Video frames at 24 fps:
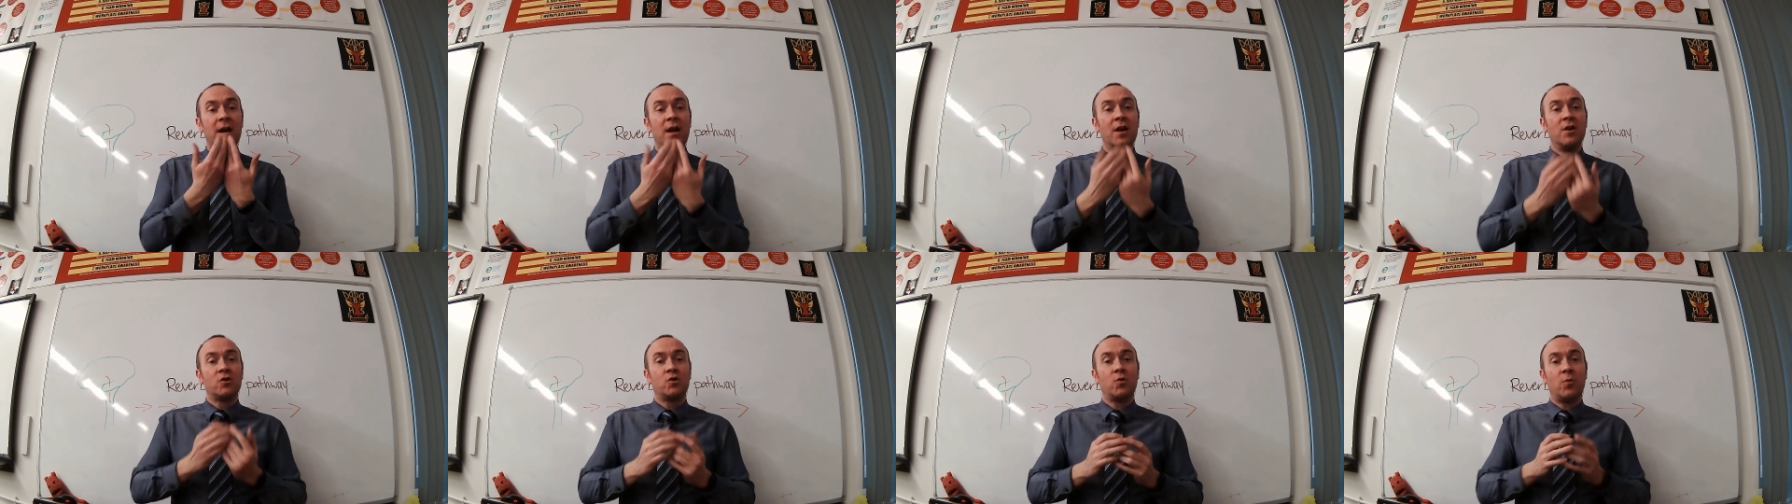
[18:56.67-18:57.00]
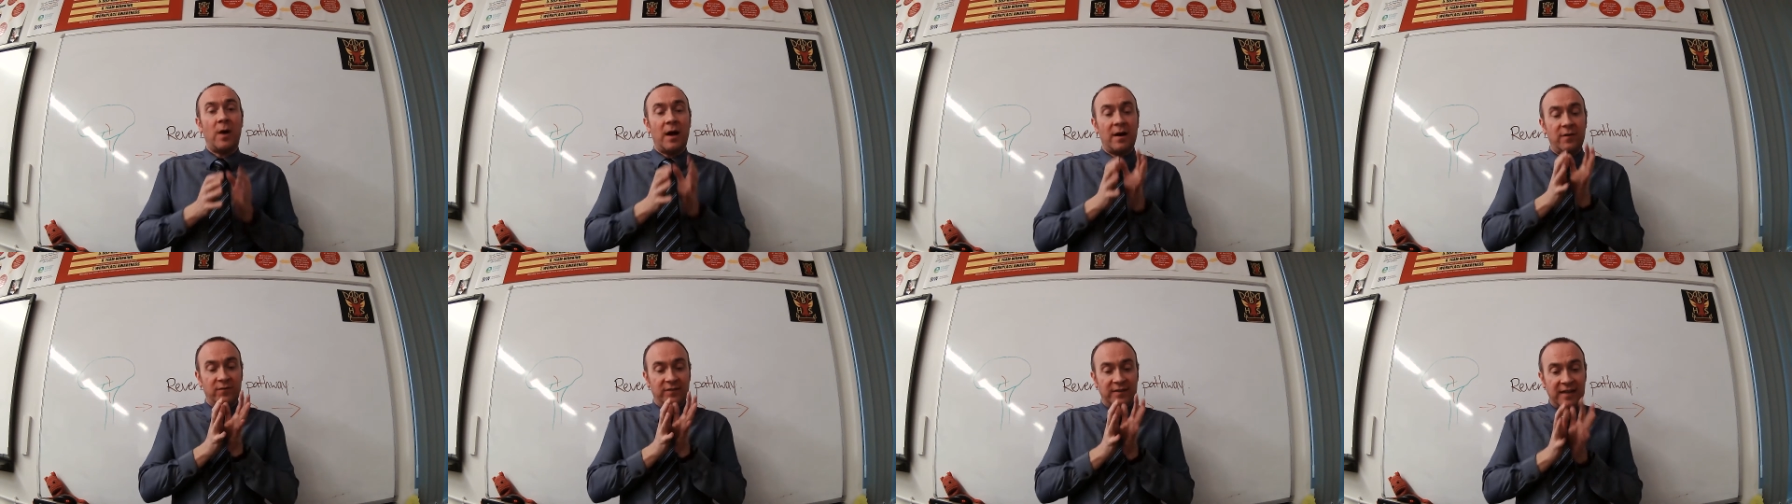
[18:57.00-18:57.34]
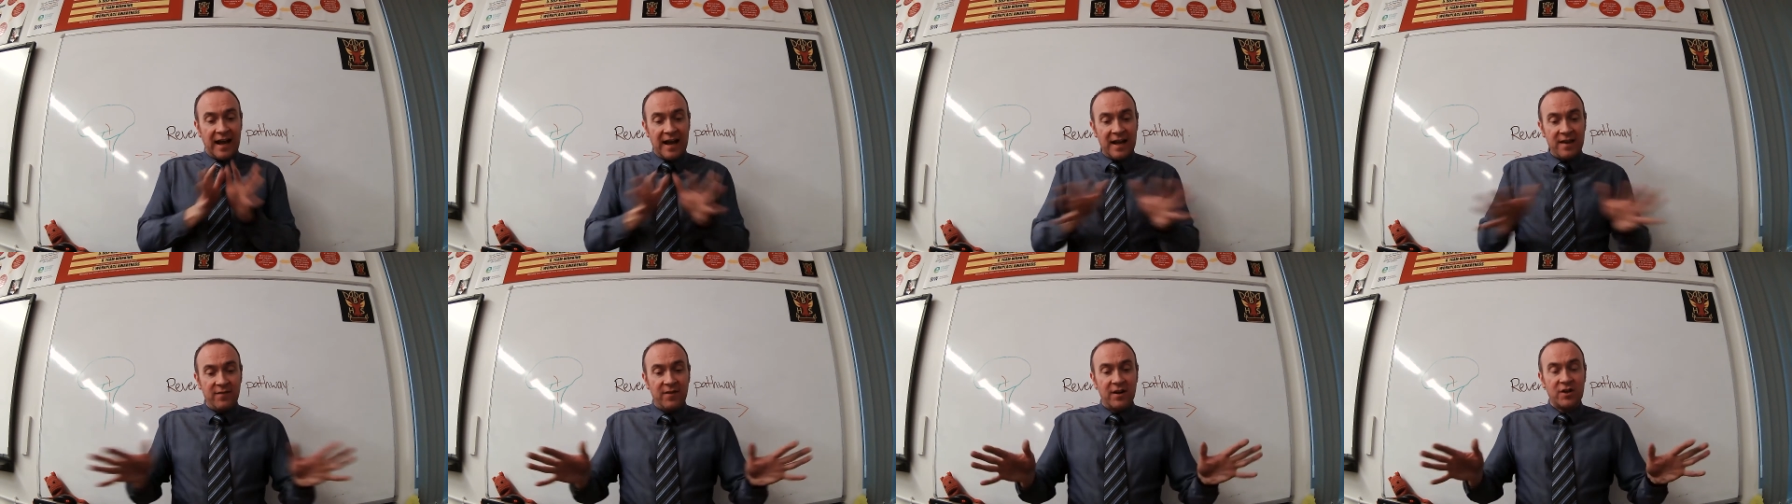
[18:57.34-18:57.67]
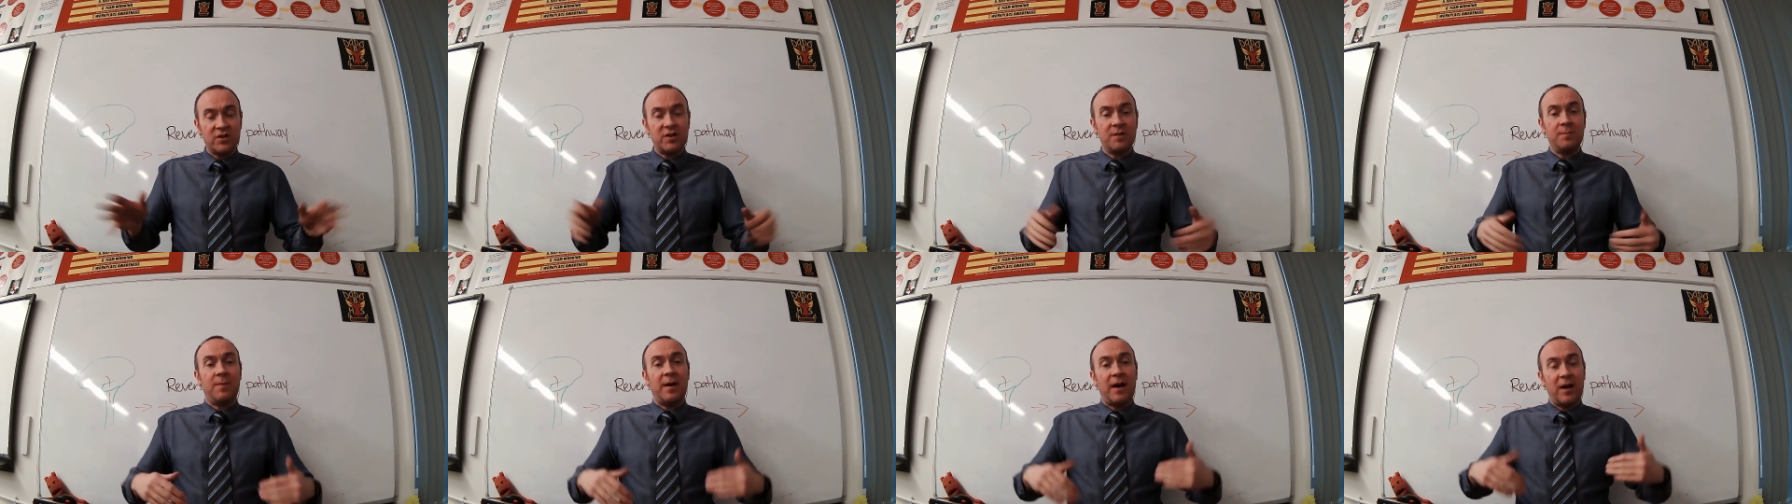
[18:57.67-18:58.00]
So we have
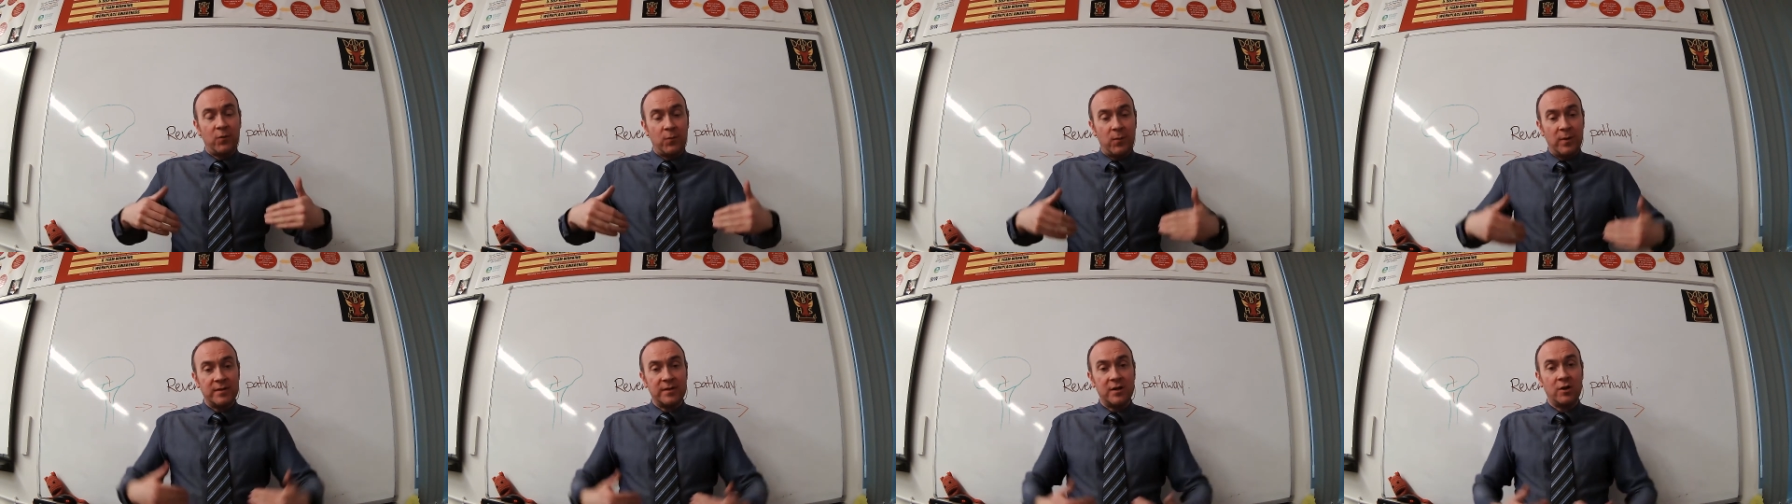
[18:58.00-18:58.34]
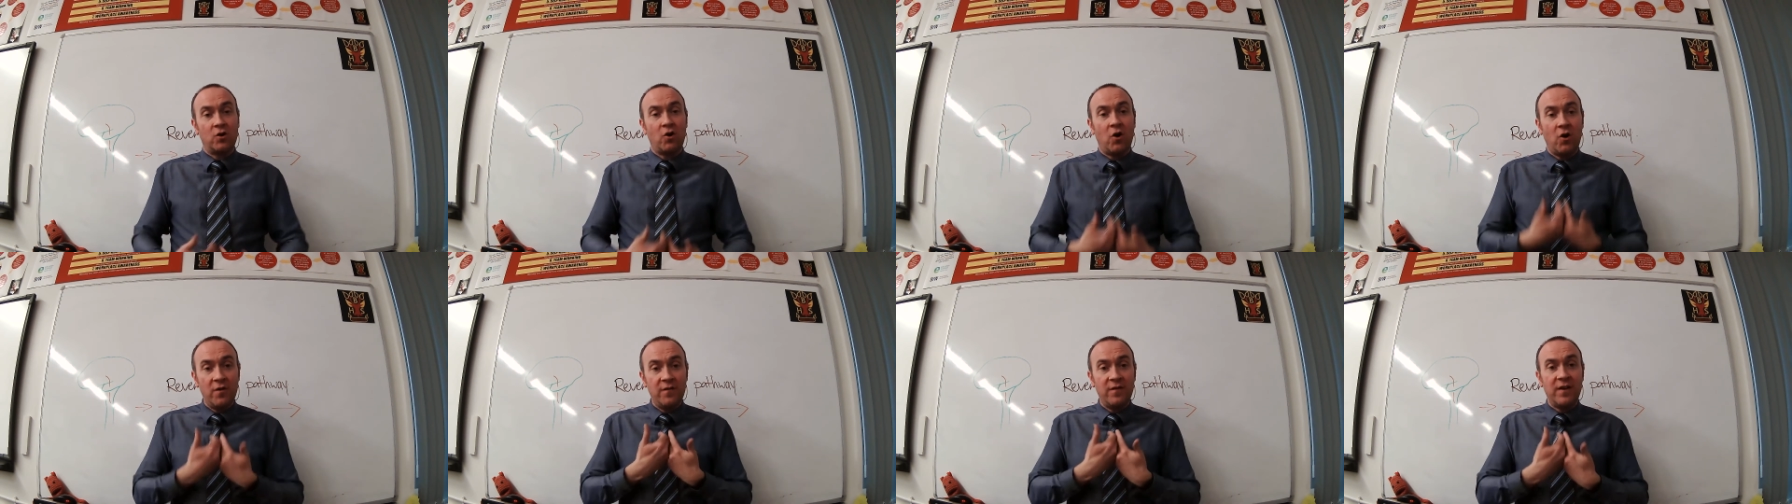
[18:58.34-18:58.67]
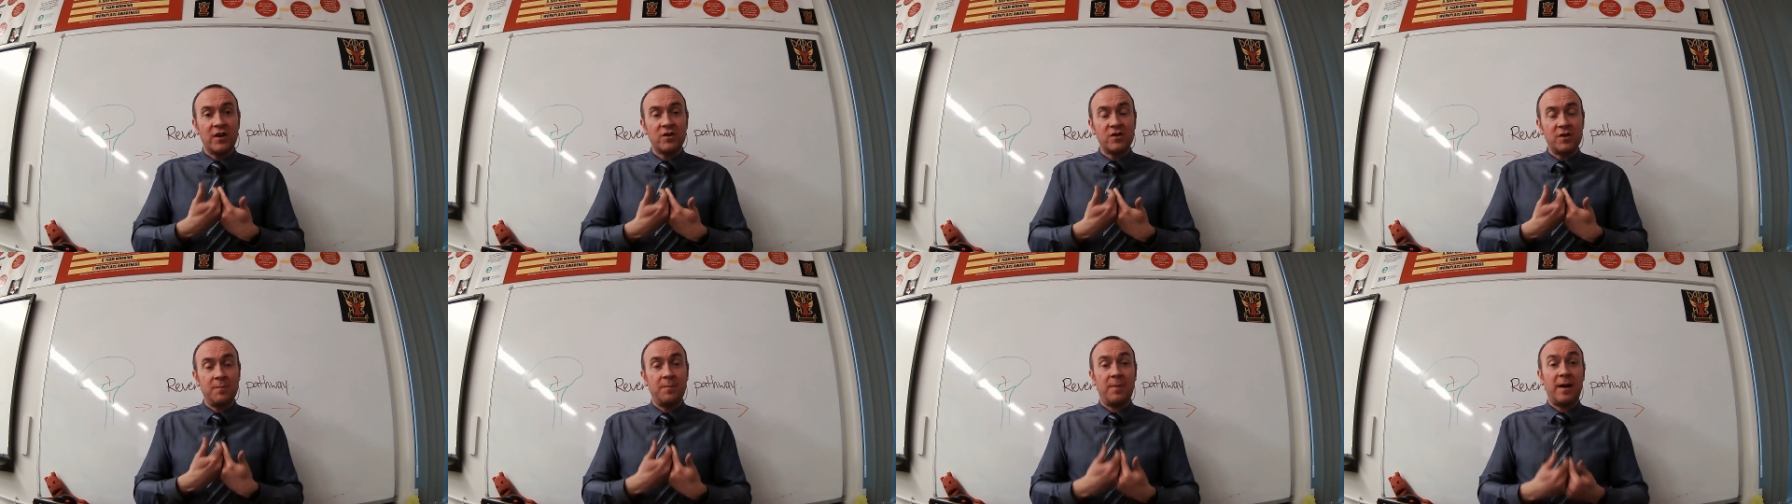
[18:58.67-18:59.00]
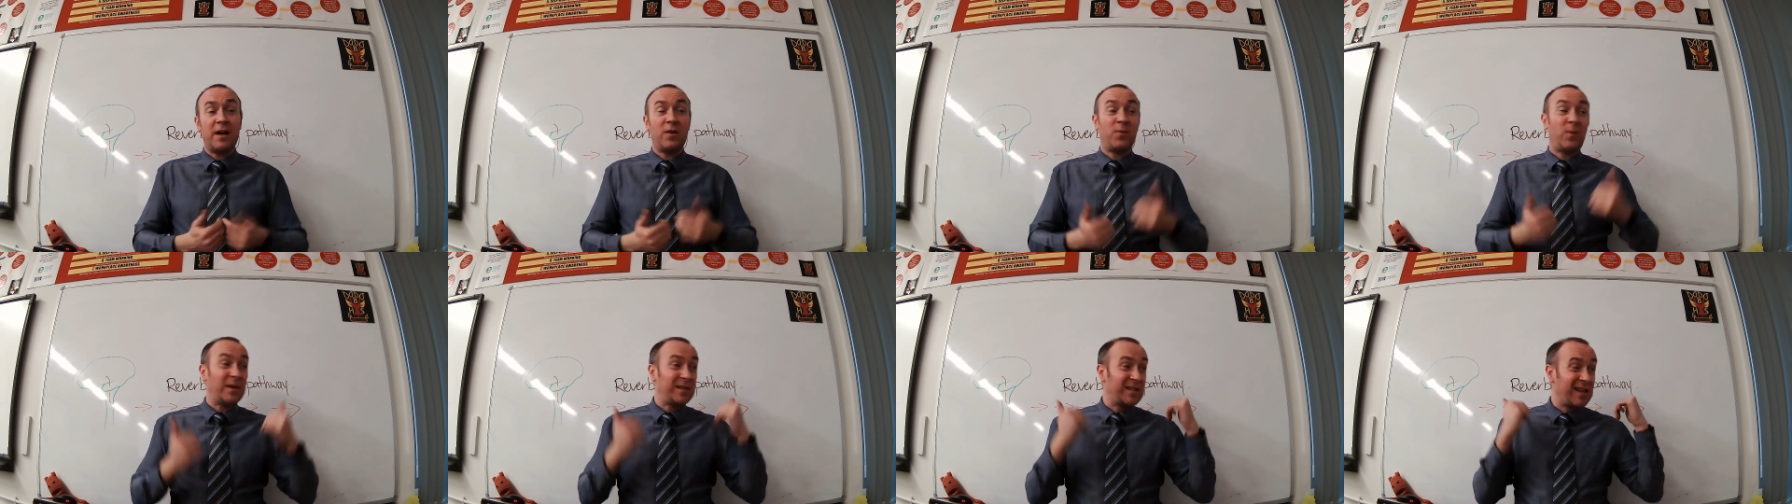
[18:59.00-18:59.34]
diverging pathways and converging
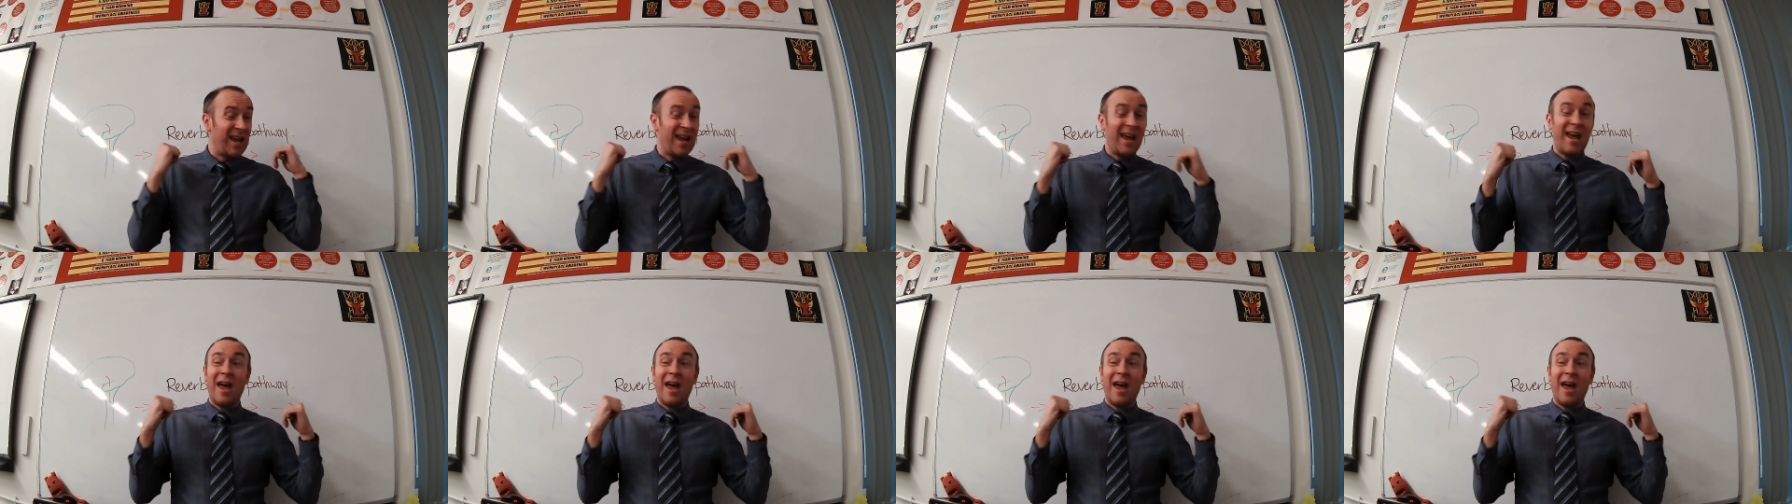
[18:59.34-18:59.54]
pathways,